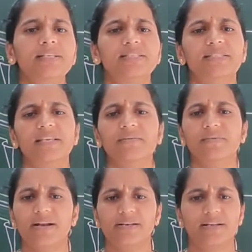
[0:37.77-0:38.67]

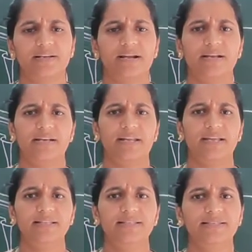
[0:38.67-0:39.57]
Seawater
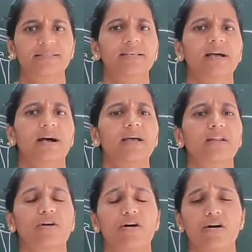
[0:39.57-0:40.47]
contains
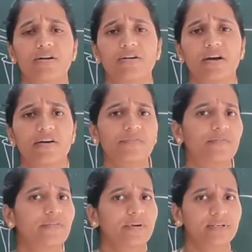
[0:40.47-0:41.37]
a lot
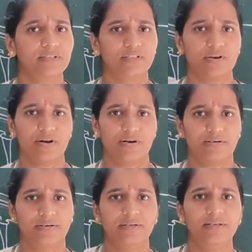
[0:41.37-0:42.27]
of
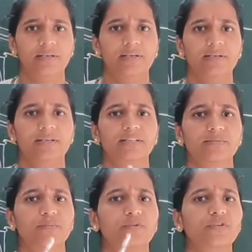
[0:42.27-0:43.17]
salt.
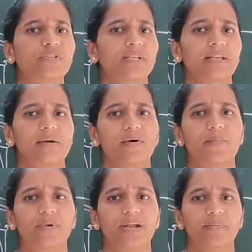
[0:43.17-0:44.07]
Is mostly
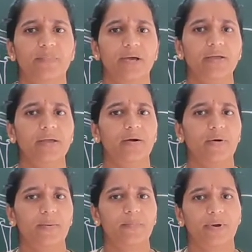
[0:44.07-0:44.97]
obtained by
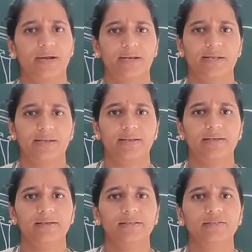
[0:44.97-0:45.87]

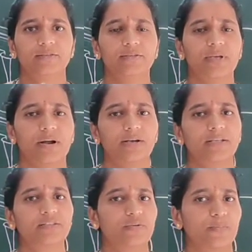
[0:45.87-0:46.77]
evaporating. So salt
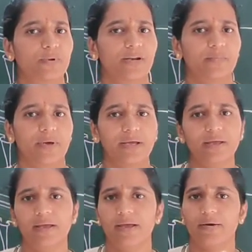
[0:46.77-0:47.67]
is obtained by
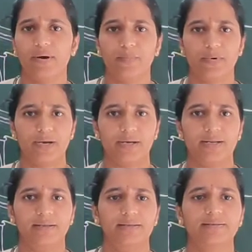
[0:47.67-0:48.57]

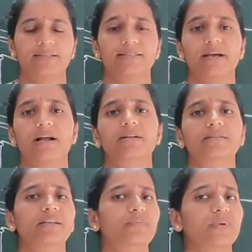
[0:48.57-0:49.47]
evaporating. The
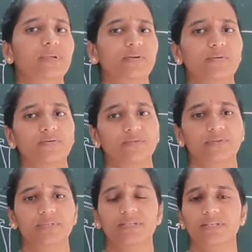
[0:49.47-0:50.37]
salt that we
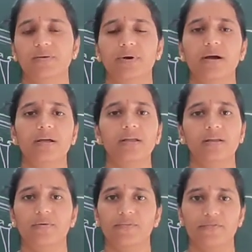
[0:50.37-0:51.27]
use in
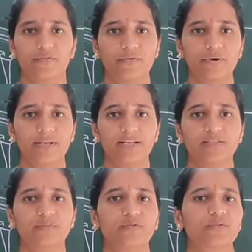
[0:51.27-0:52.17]
our food
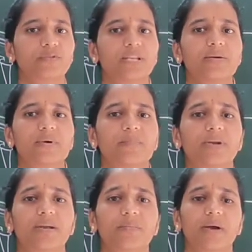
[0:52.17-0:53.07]
is mostly
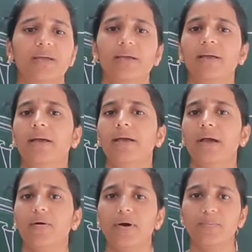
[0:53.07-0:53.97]
obtained by
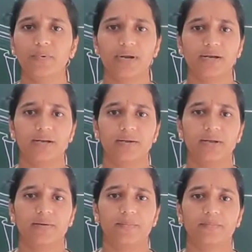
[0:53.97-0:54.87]

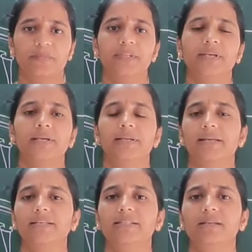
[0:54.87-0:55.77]
evaporating.
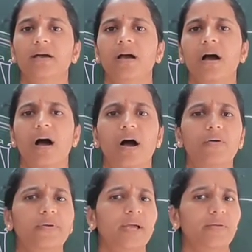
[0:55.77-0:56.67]
Next,
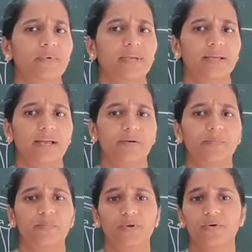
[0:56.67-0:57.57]
how can we
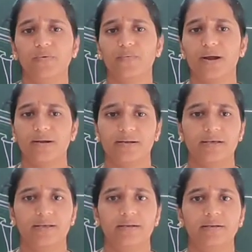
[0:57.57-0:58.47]
get pure
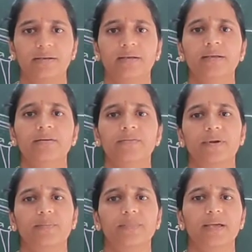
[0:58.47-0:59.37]
water
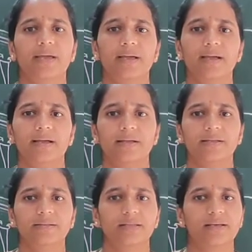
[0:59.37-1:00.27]
from the
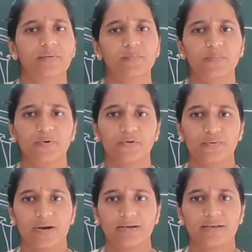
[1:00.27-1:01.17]

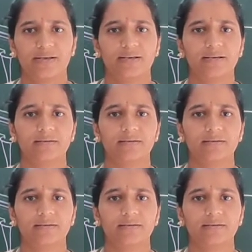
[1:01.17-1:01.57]
impure water?